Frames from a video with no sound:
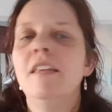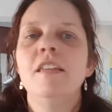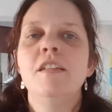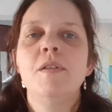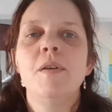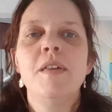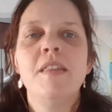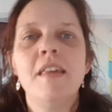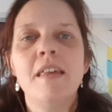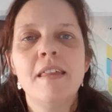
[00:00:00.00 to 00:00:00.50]
So
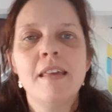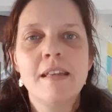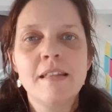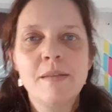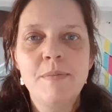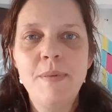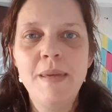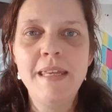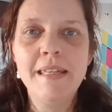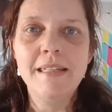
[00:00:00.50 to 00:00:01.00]
I think
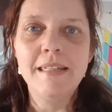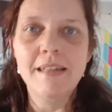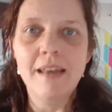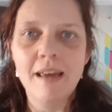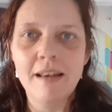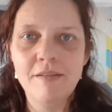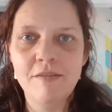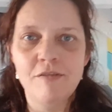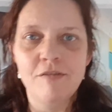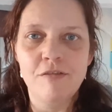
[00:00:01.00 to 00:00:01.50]
that's me
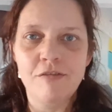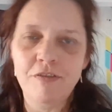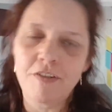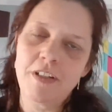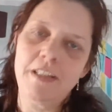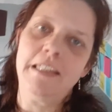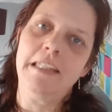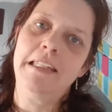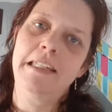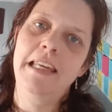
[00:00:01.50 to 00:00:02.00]
done for
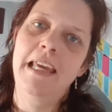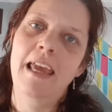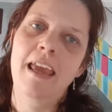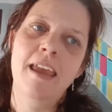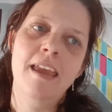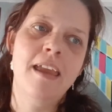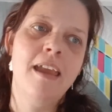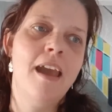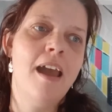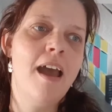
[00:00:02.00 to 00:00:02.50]

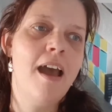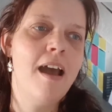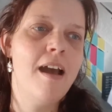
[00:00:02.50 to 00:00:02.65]
today.